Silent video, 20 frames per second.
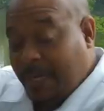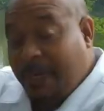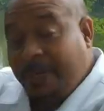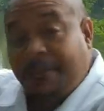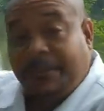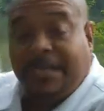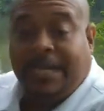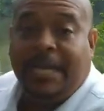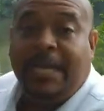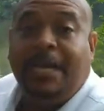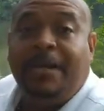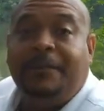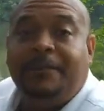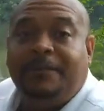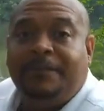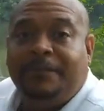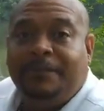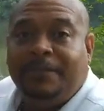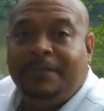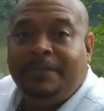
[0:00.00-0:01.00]
of
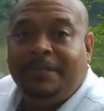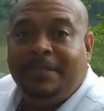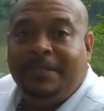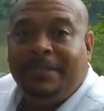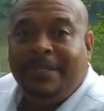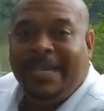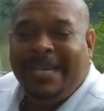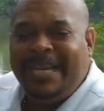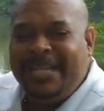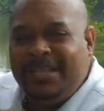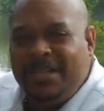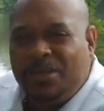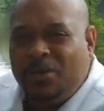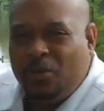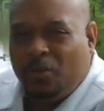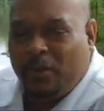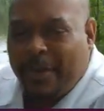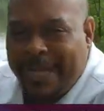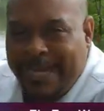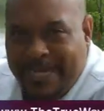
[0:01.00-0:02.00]
love. It is the
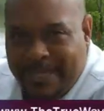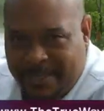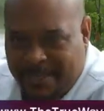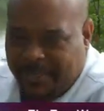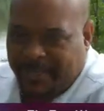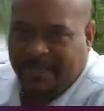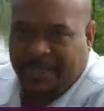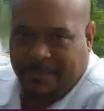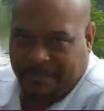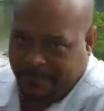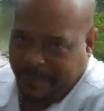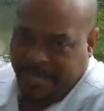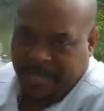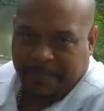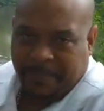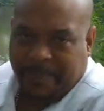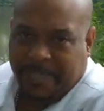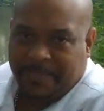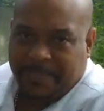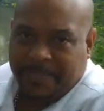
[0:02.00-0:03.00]
greatest
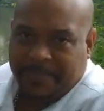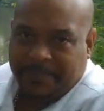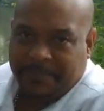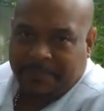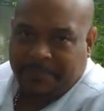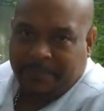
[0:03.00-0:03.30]
commandment.